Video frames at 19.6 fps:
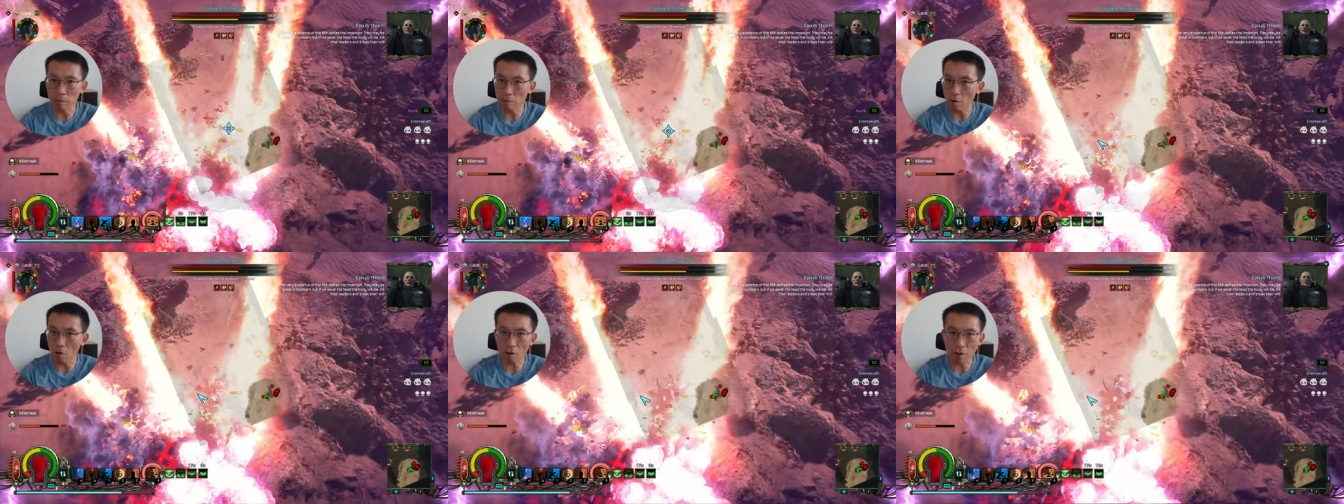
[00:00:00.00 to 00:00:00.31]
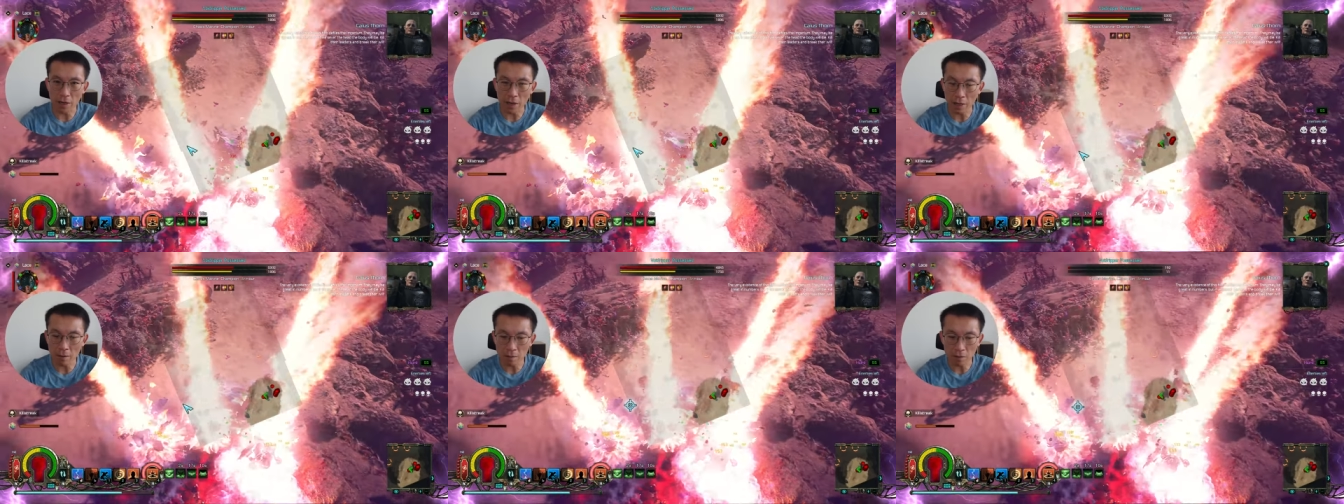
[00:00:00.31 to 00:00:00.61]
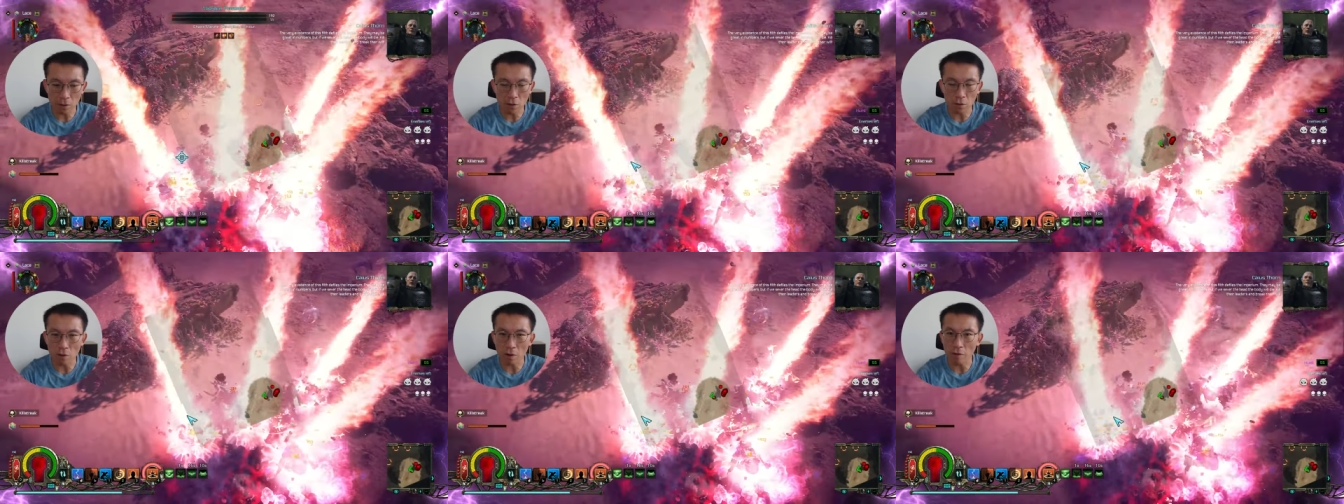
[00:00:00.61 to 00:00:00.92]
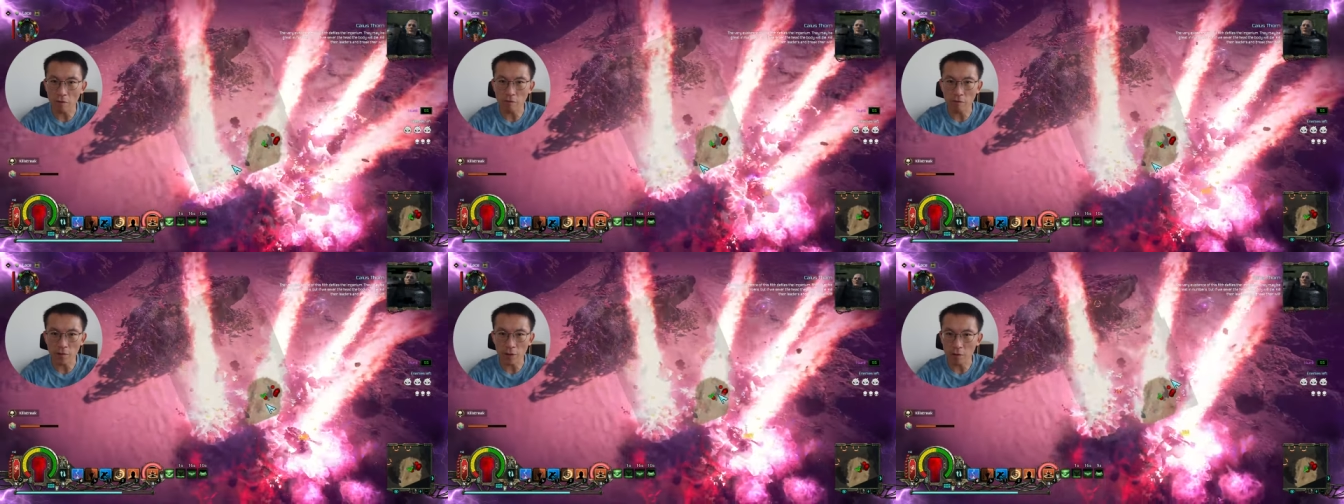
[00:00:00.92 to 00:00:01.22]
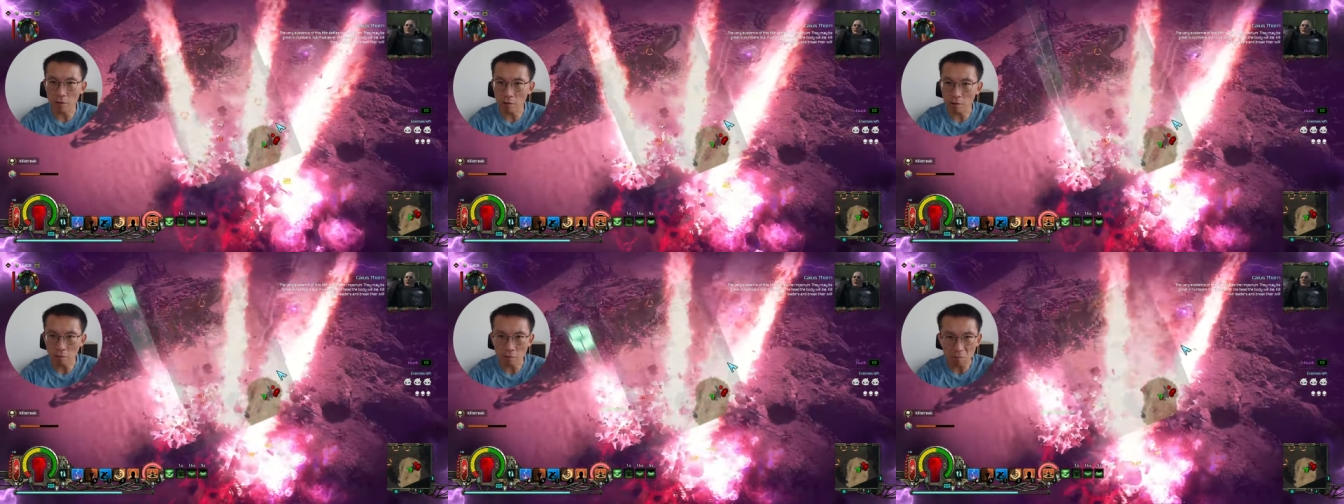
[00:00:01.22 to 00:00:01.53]
log in, do a
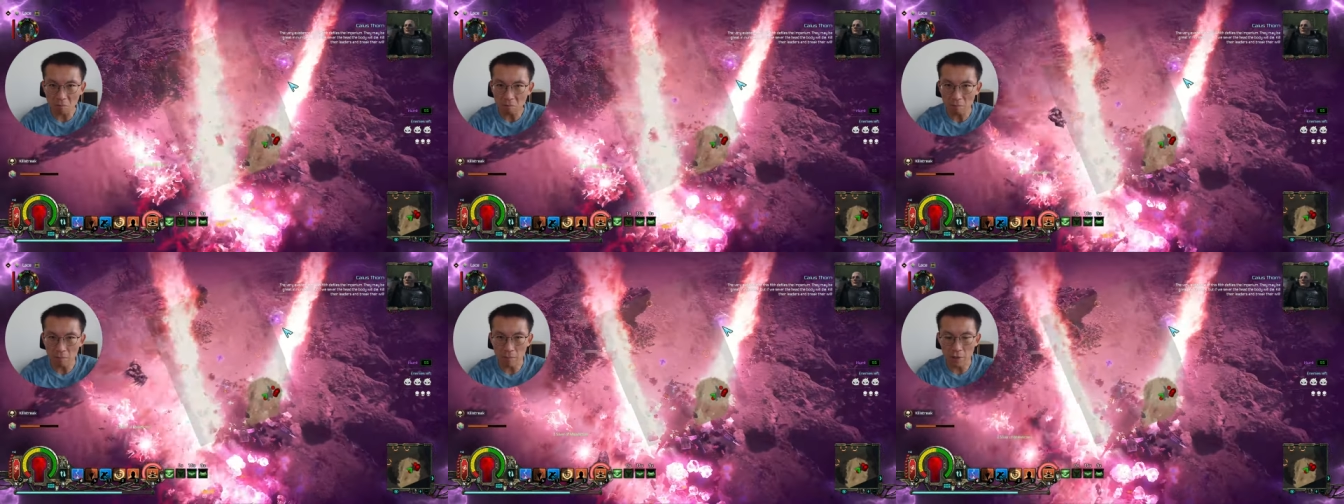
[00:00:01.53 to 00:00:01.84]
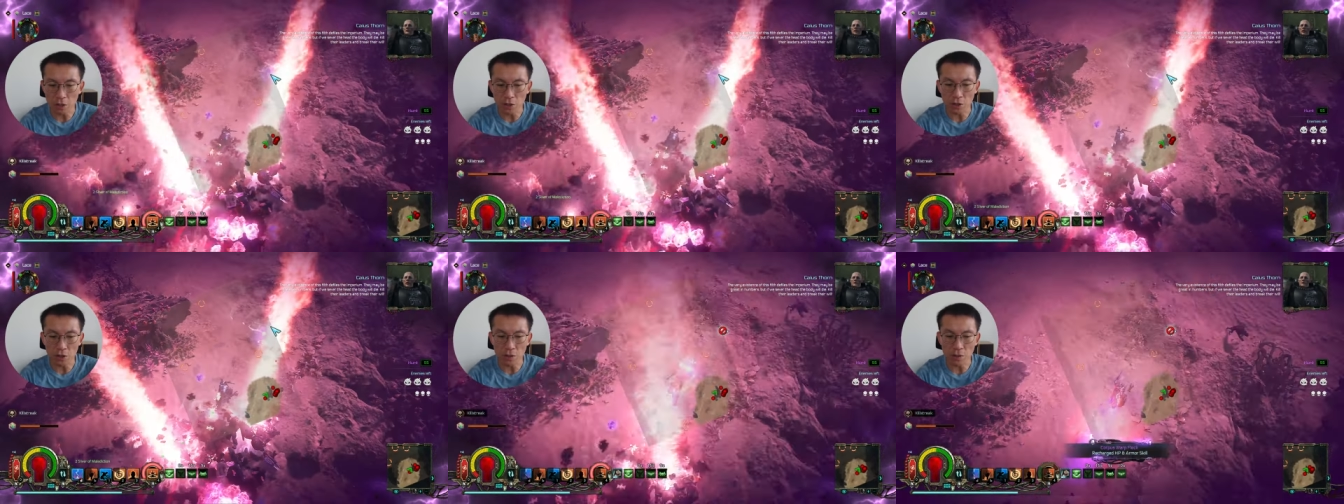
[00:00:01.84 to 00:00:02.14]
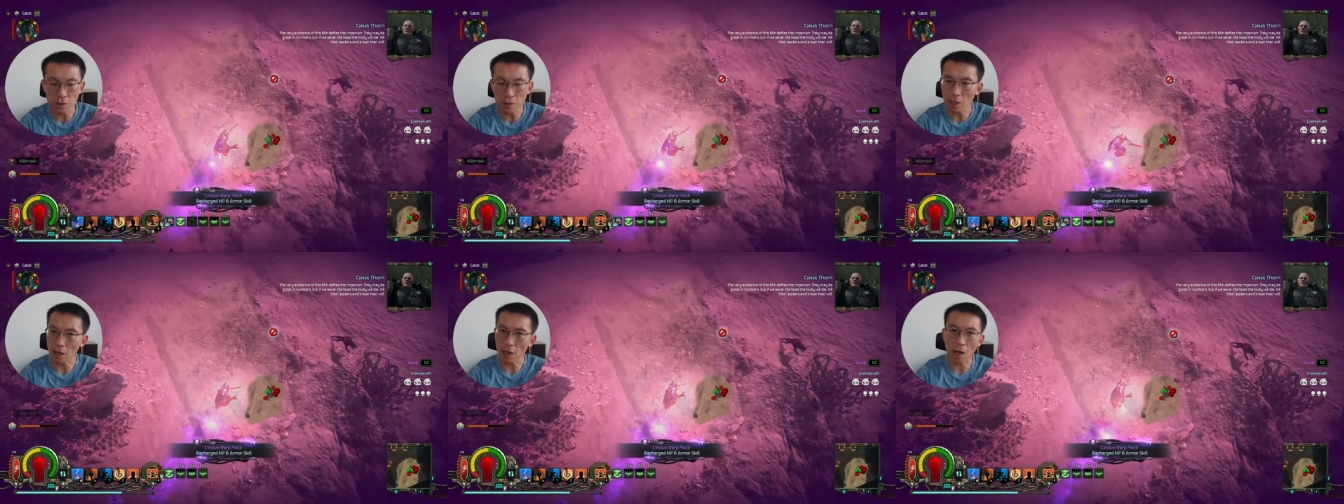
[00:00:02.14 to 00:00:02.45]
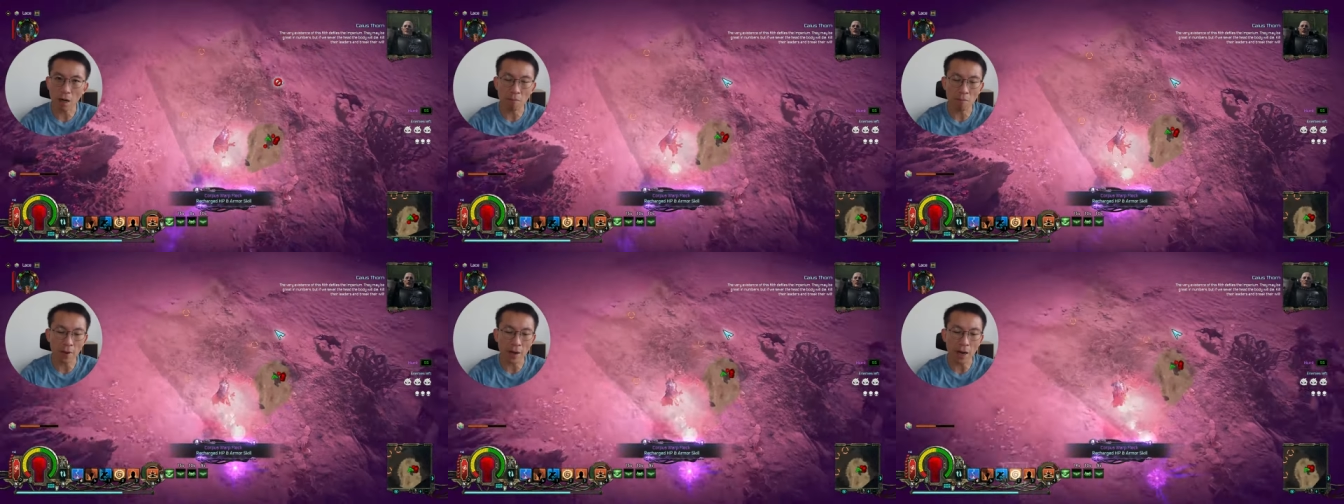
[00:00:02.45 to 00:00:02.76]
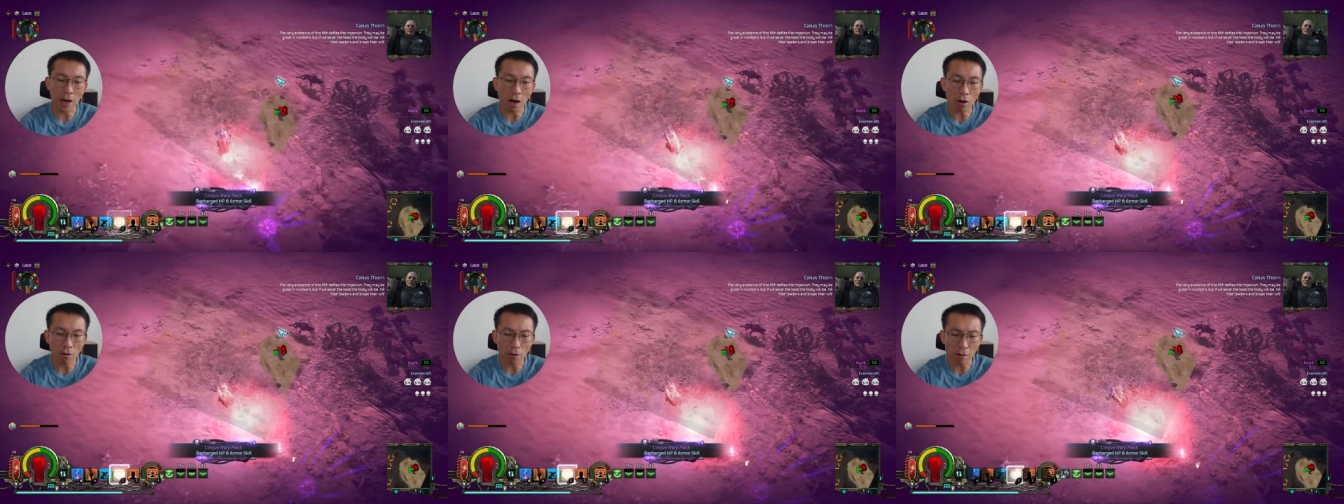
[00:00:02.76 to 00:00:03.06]
few missions, and come
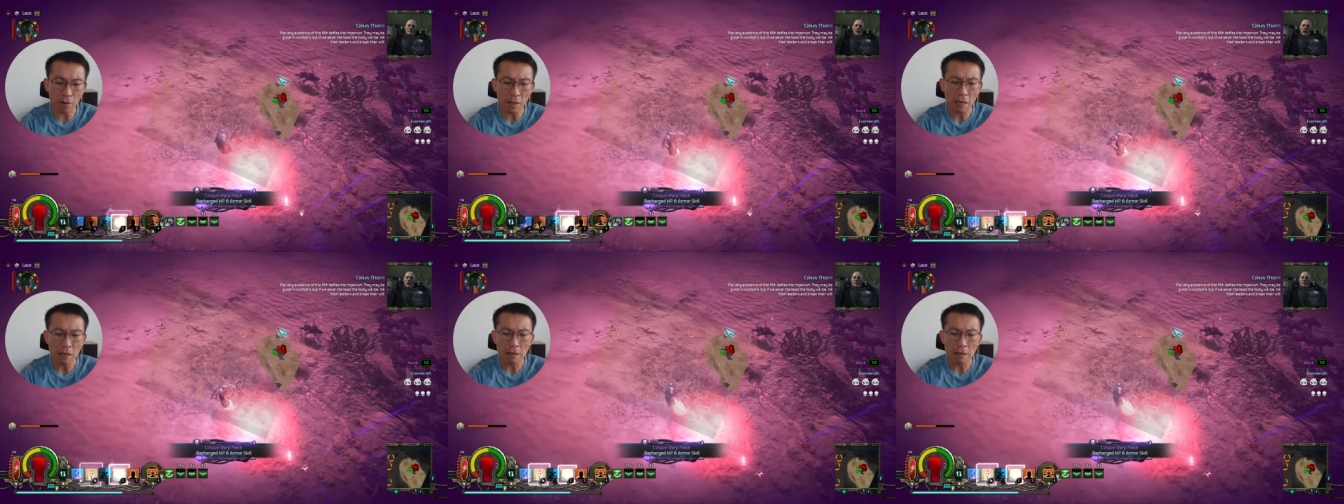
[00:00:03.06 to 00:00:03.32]
back out.